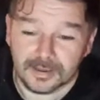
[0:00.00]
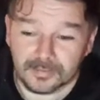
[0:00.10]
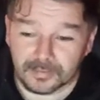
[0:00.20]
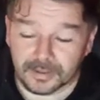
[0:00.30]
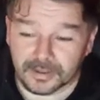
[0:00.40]

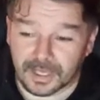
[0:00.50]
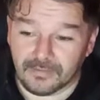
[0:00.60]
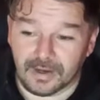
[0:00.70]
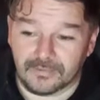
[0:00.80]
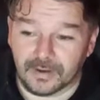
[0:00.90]
But even
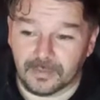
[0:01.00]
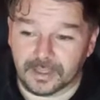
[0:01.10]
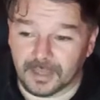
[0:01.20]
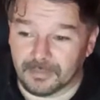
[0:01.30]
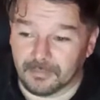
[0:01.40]
if I
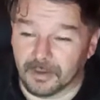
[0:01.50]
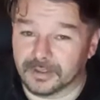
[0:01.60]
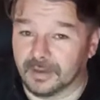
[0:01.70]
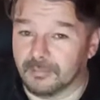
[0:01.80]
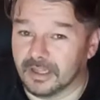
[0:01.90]
became a
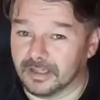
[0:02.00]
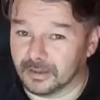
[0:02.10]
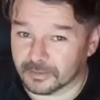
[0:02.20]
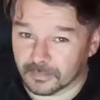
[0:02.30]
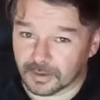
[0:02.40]
multi-millionaire
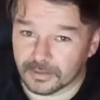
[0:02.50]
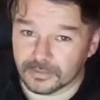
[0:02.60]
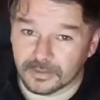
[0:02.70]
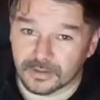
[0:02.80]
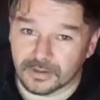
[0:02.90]
tomorrow,
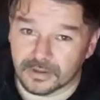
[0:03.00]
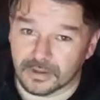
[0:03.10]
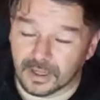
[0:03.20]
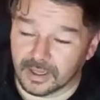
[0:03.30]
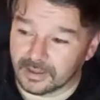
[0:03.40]

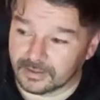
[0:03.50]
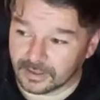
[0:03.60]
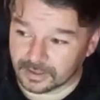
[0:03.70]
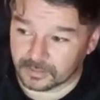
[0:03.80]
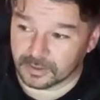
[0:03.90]
and
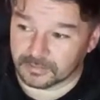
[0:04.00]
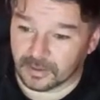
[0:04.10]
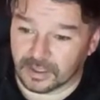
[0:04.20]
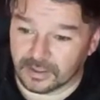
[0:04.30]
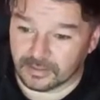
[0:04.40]
this was
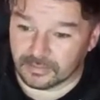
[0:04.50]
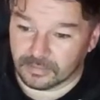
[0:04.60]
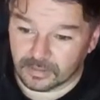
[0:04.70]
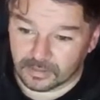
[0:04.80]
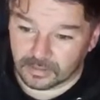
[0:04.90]
my
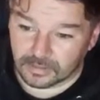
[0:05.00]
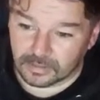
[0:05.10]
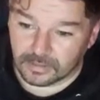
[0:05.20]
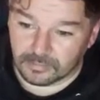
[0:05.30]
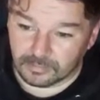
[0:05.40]

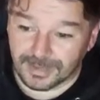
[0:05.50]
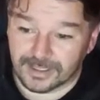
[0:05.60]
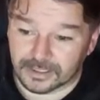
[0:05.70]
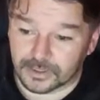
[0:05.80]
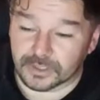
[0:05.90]
main
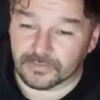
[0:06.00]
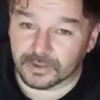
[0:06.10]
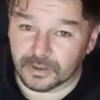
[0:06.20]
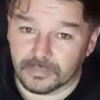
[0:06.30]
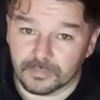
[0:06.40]
source of
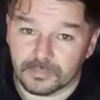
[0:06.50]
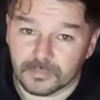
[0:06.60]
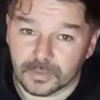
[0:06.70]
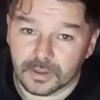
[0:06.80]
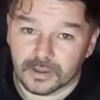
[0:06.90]
income,
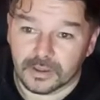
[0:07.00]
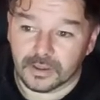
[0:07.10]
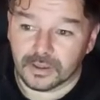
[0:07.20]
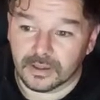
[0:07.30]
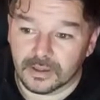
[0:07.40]

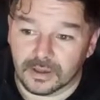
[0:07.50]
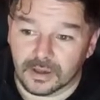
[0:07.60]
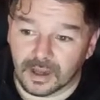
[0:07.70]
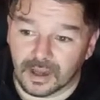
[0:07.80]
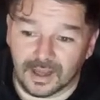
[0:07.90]

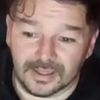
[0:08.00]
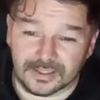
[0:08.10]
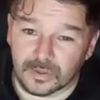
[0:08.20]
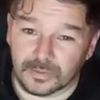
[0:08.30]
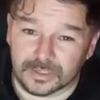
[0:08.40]
I still
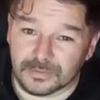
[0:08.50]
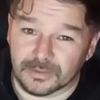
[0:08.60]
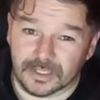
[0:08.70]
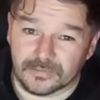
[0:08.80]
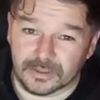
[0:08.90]
won't see
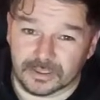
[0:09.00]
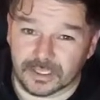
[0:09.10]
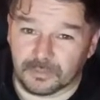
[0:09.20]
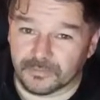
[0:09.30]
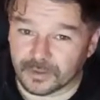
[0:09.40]
myself as a
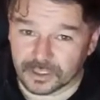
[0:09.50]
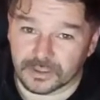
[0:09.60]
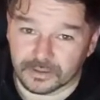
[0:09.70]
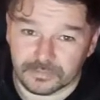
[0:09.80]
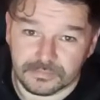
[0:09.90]

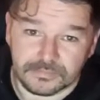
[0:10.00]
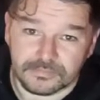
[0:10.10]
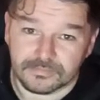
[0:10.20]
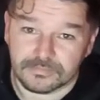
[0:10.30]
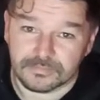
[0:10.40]
professional.
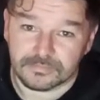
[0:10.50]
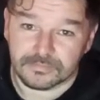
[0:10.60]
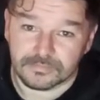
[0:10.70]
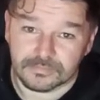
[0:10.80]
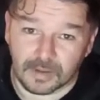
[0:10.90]

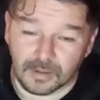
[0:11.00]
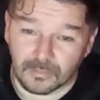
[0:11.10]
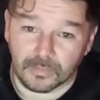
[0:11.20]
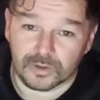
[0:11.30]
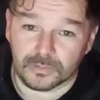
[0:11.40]
I'm
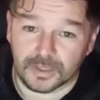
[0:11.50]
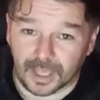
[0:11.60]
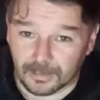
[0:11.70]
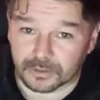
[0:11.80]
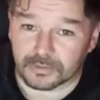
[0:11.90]
always going to be the
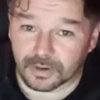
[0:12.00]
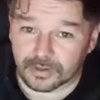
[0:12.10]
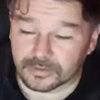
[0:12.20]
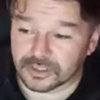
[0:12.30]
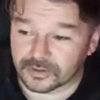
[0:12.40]
amateur writer
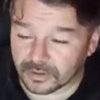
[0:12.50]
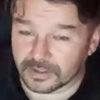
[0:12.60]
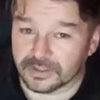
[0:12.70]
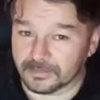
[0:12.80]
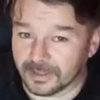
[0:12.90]
struggling
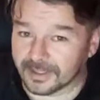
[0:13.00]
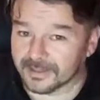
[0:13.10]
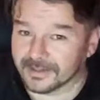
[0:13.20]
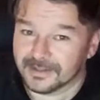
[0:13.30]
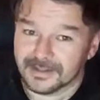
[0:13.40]
to make it,
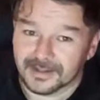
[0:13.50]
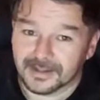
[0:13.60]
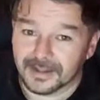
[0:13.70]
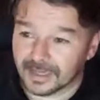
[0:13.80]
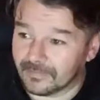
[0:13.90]

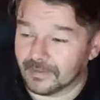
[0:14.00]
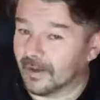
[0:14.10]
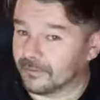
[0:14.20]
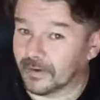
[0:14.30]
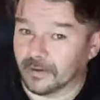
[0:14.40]
even
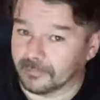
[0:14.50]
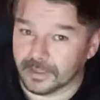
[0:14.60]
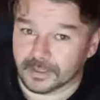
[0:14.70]
after I've made it.